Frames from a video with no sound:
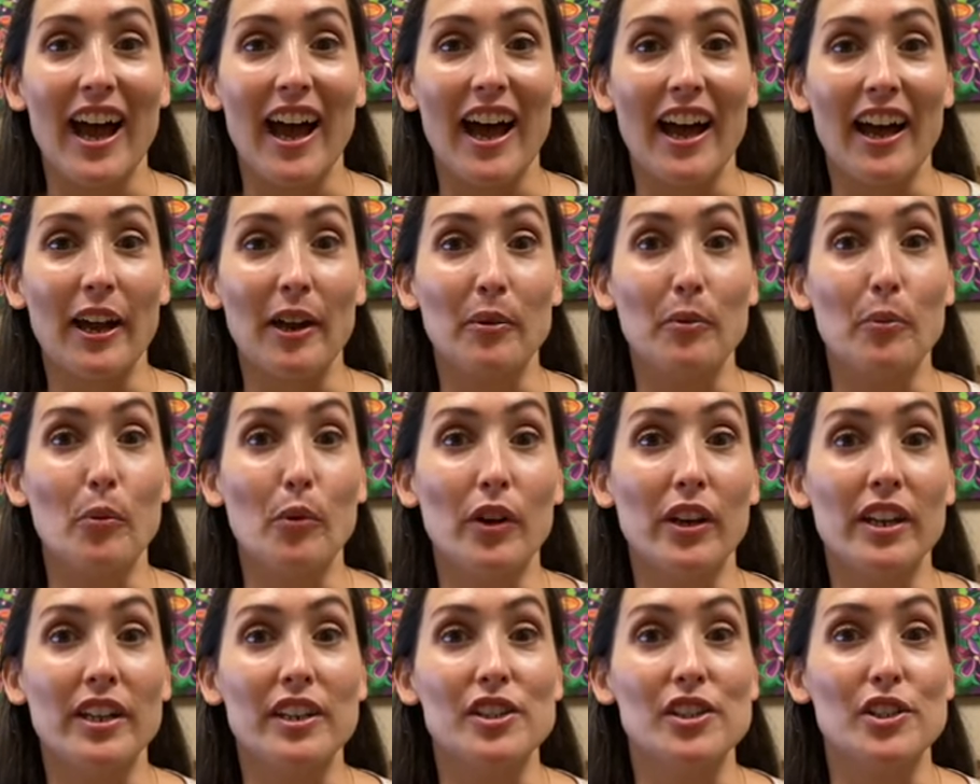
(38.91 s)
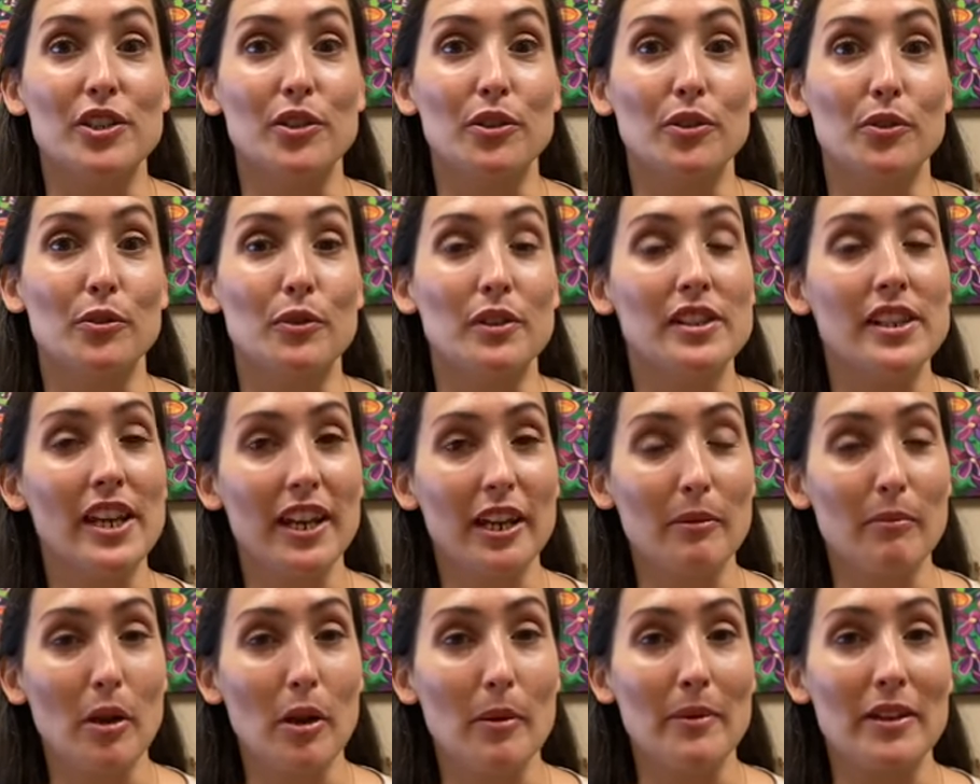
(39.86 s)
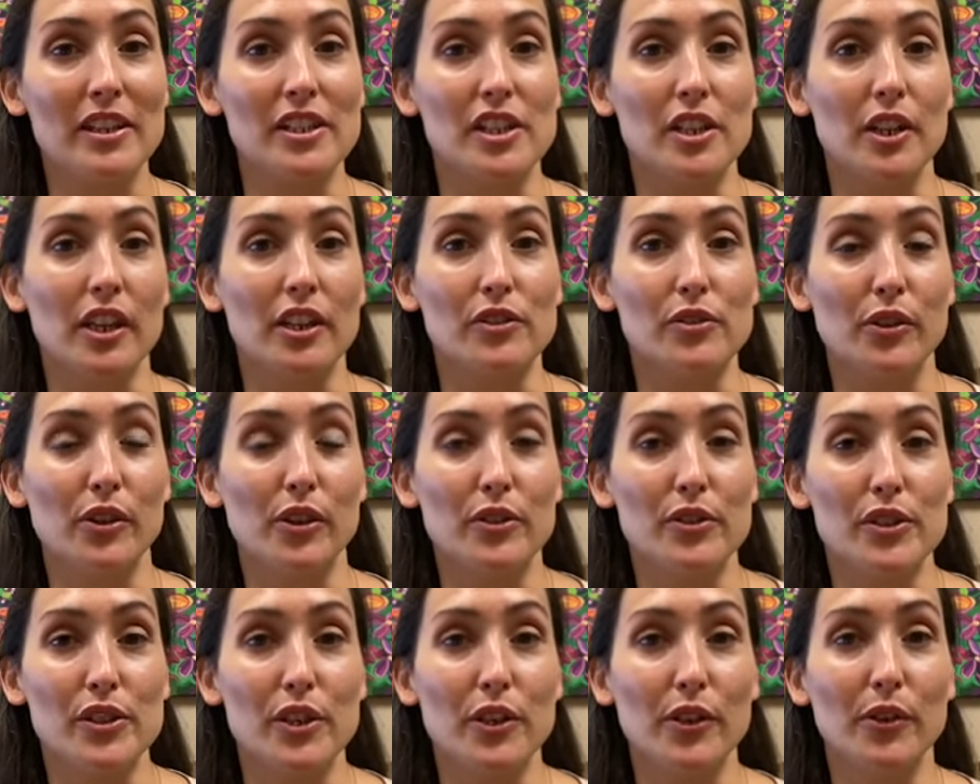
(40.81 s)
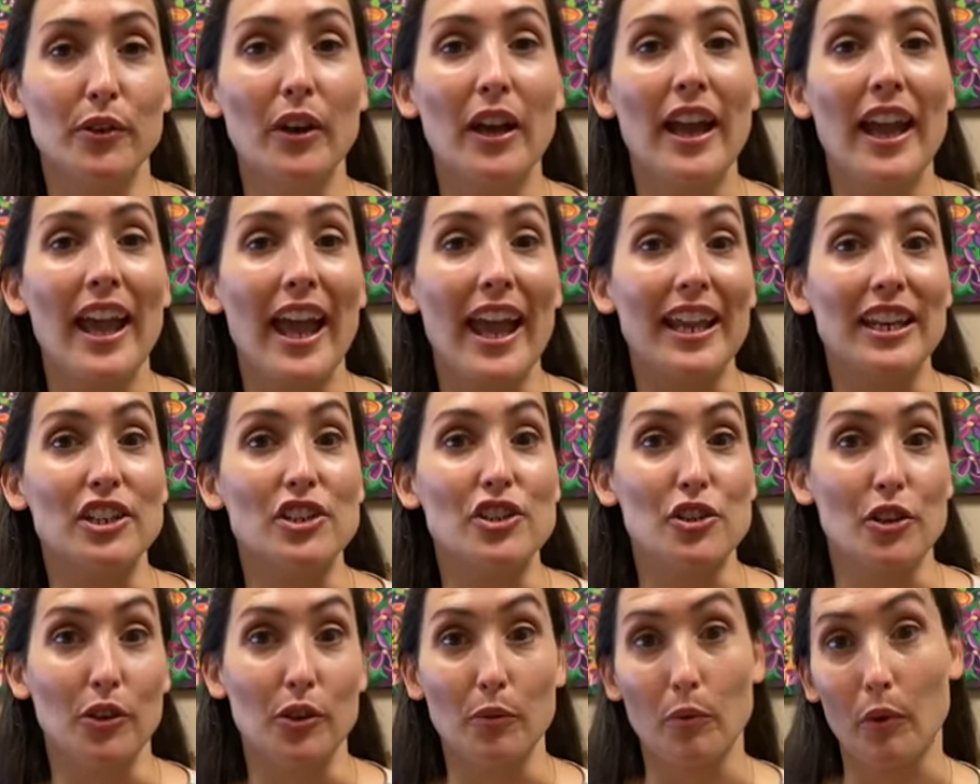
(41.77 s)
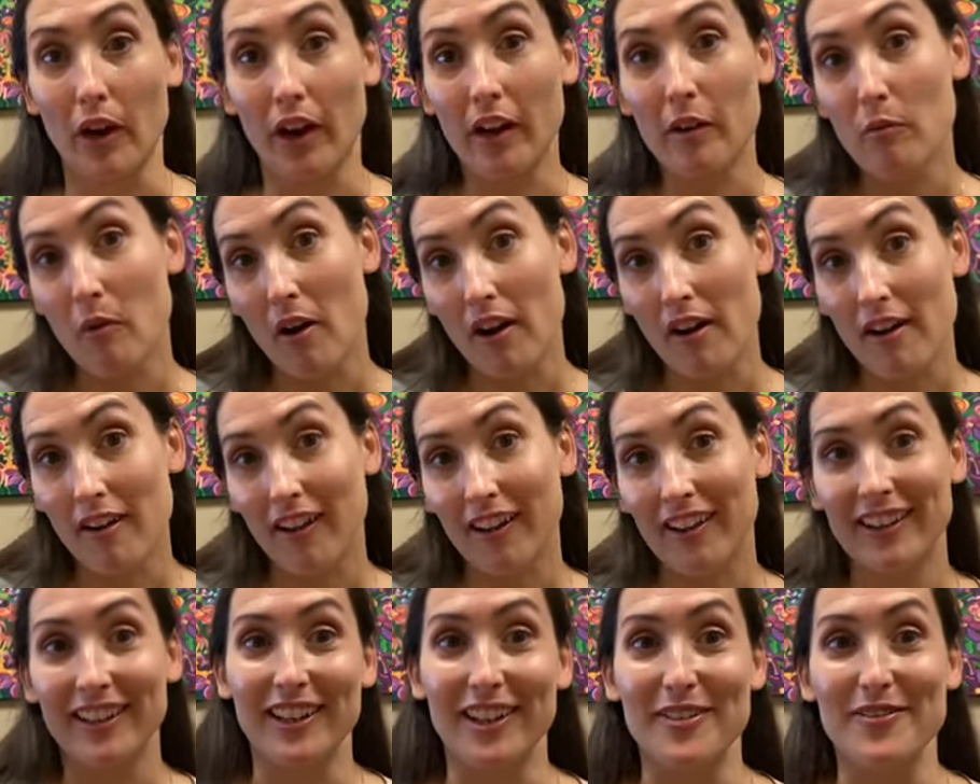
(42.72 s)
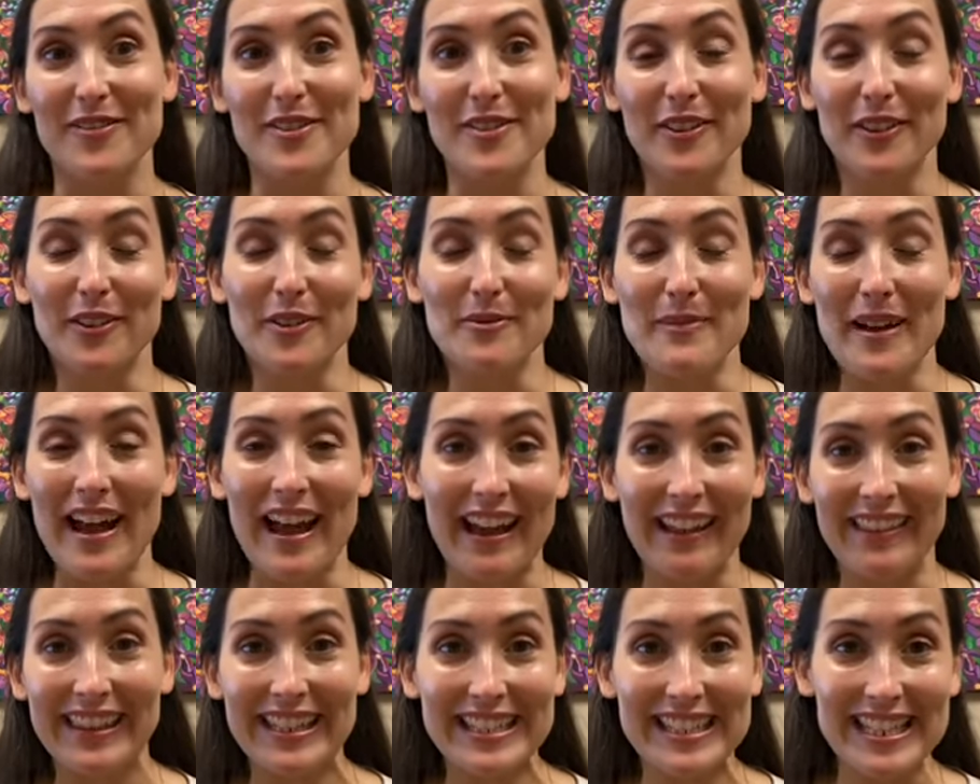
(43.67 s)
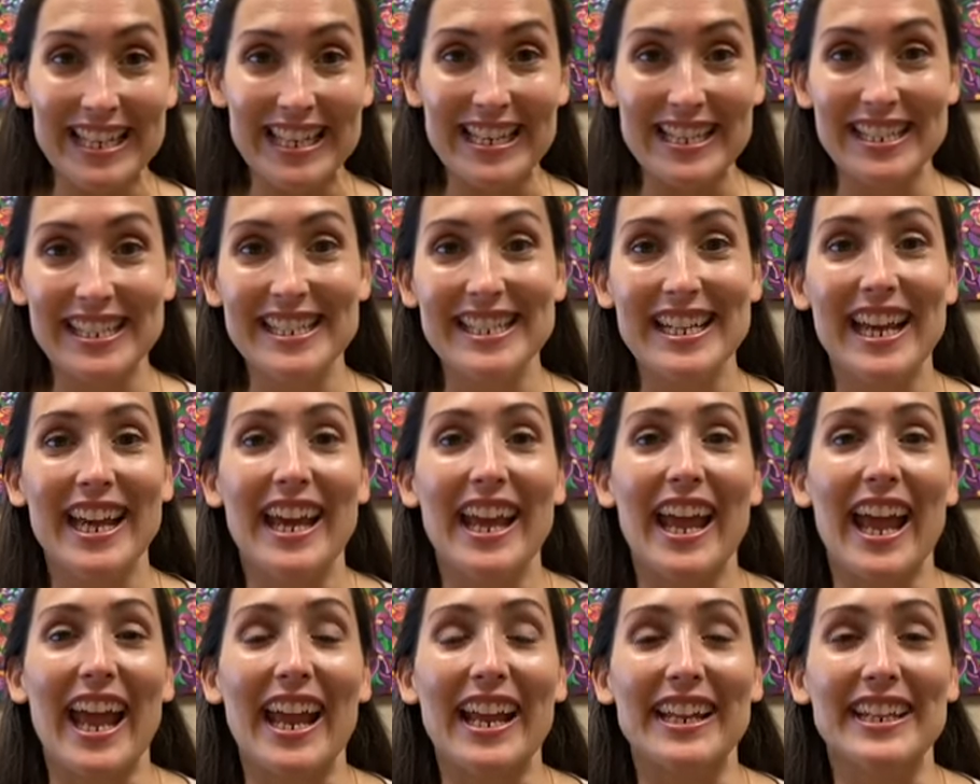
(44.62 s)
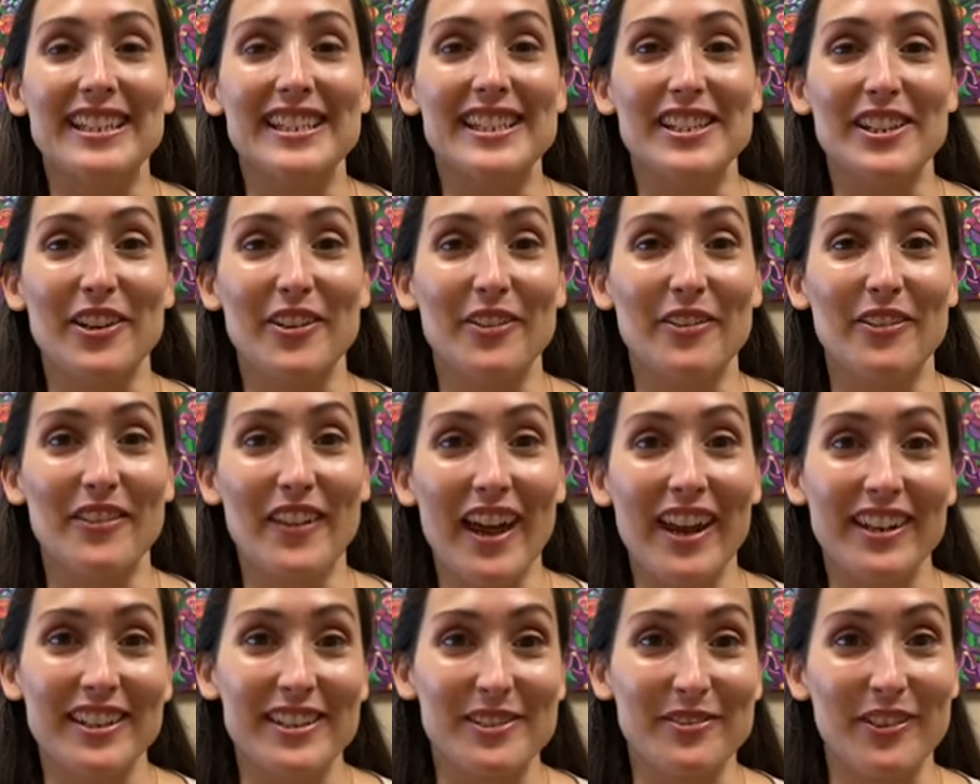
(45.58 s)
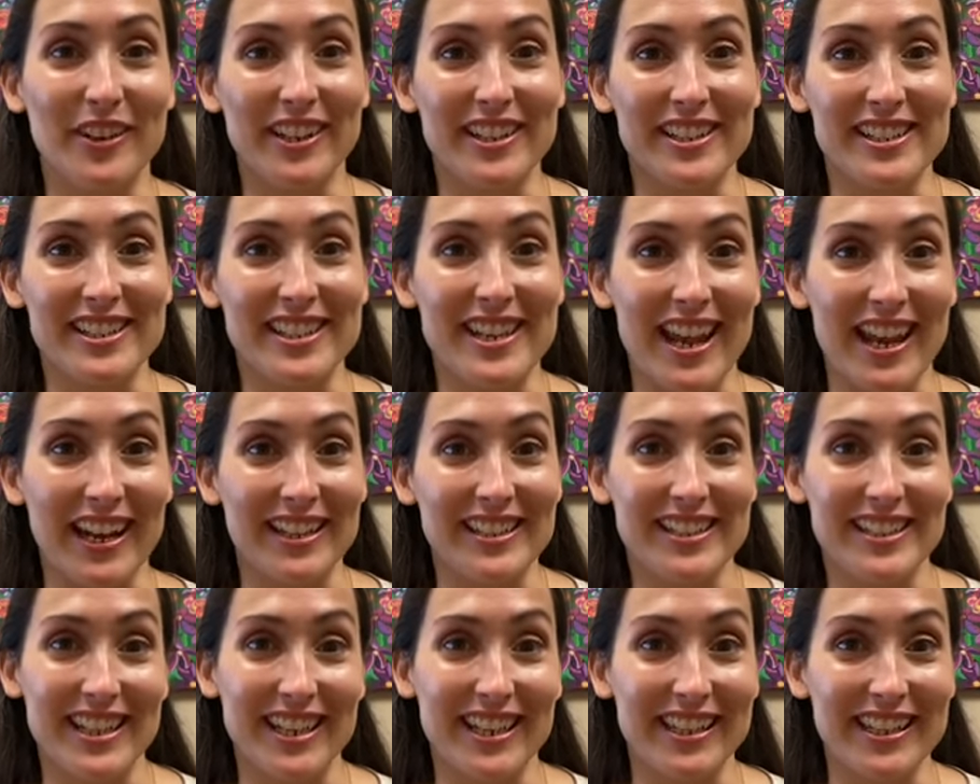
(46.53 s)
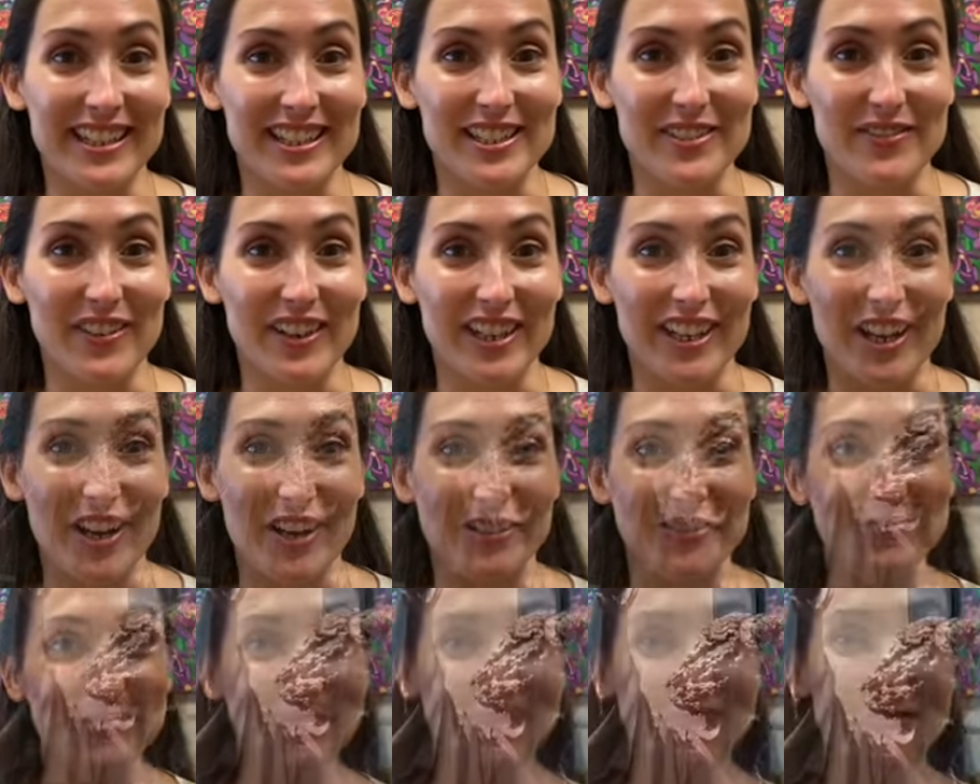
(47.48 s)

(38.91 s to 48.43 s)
I wanted to take a moment to introduce you and show you where I work, give you a little behind the scenes, and so that is what is next in this video.